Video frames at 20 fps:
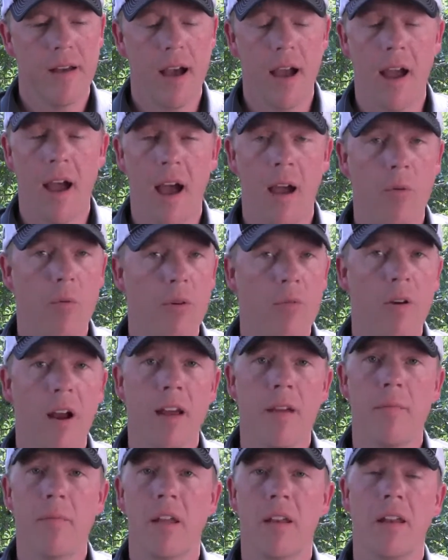I would
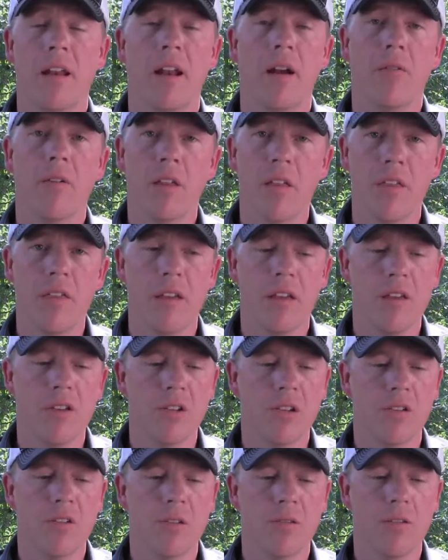recommend it. I really think
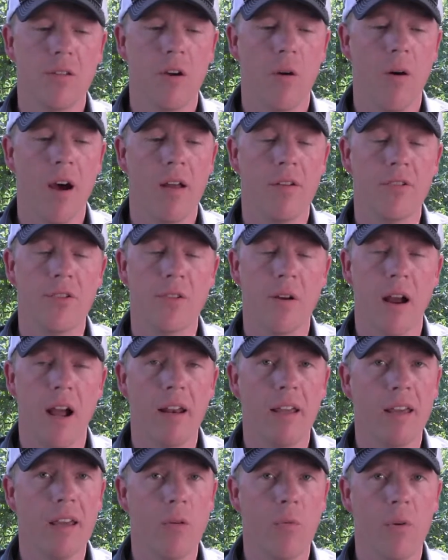you should go out and
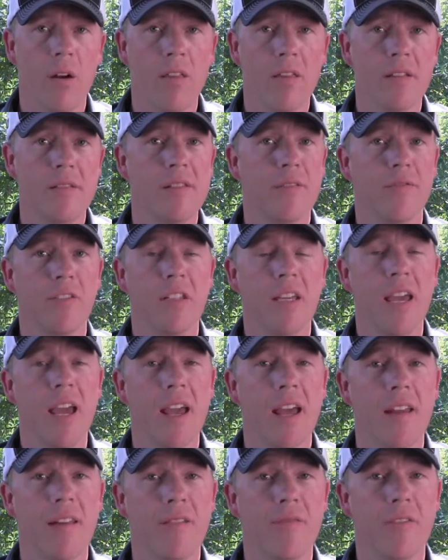try to get one of these if you
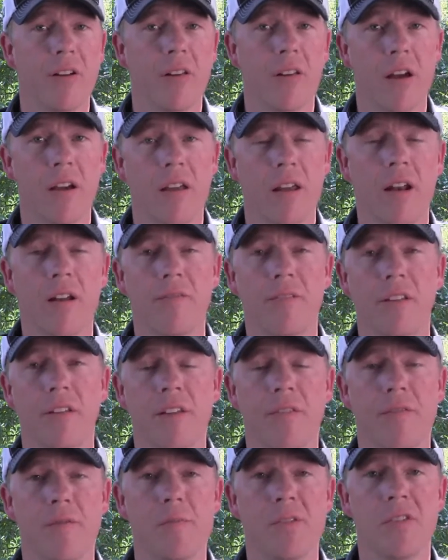can, if you're lucky enough to
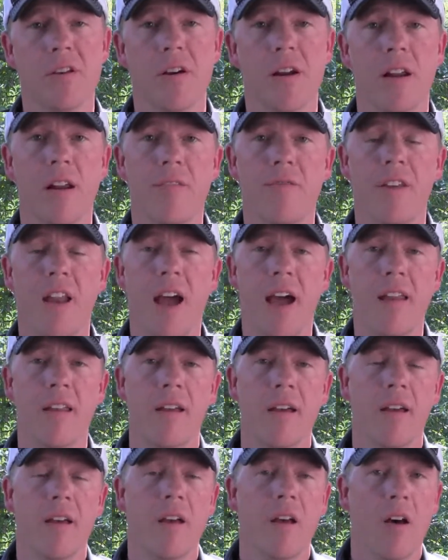live in Missouri. If not,
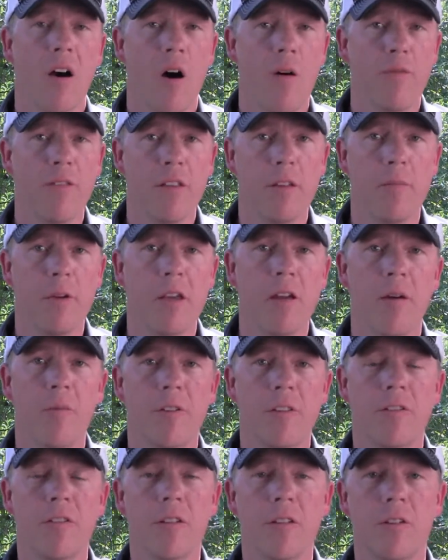hopefully they'll be
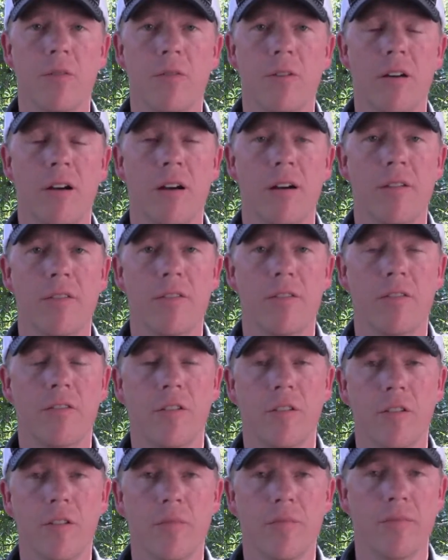coming to you
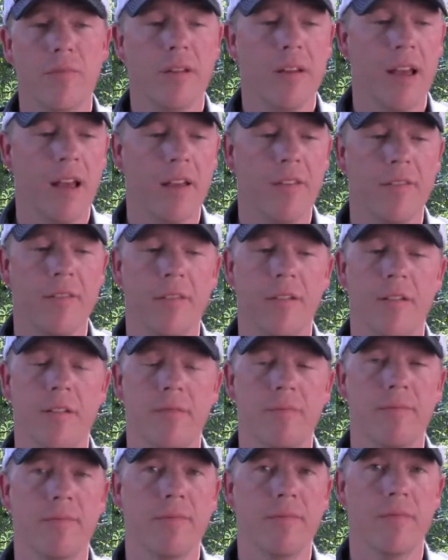soon as the
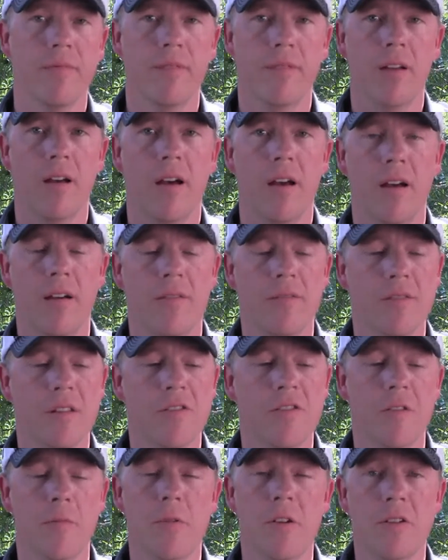
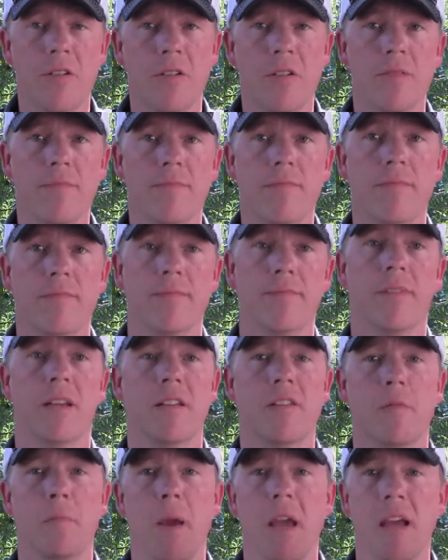distribution
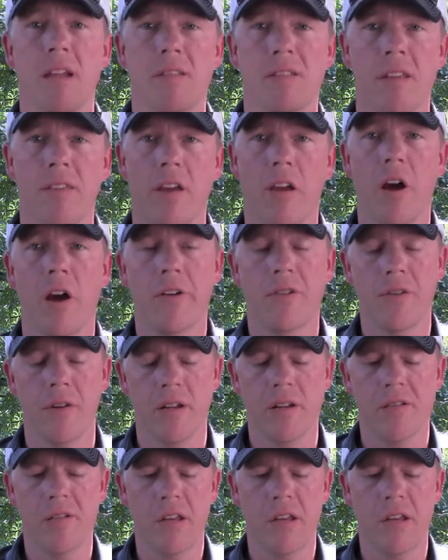expands in the country.